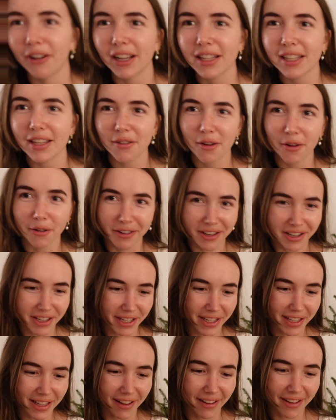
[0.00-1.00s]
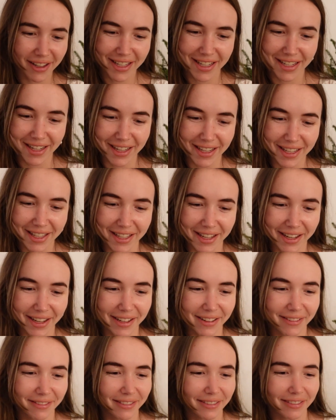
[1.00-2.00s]
I did oranges last year, so
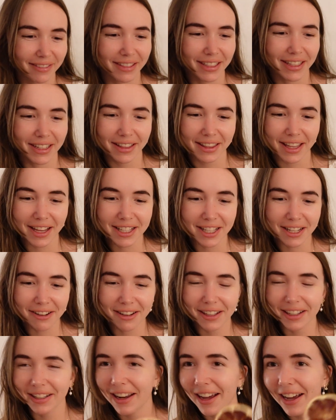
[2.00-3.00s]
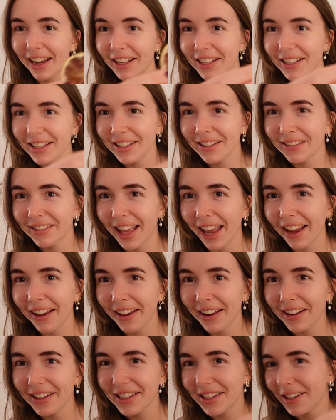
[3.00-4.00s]
they still look nice. They
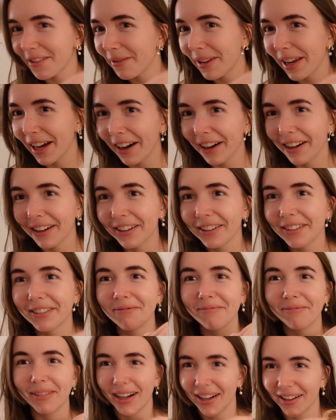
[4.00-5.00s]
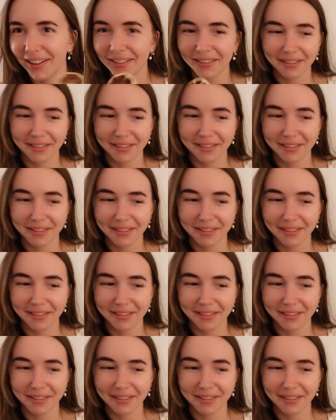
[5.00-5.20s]
can still be hung, but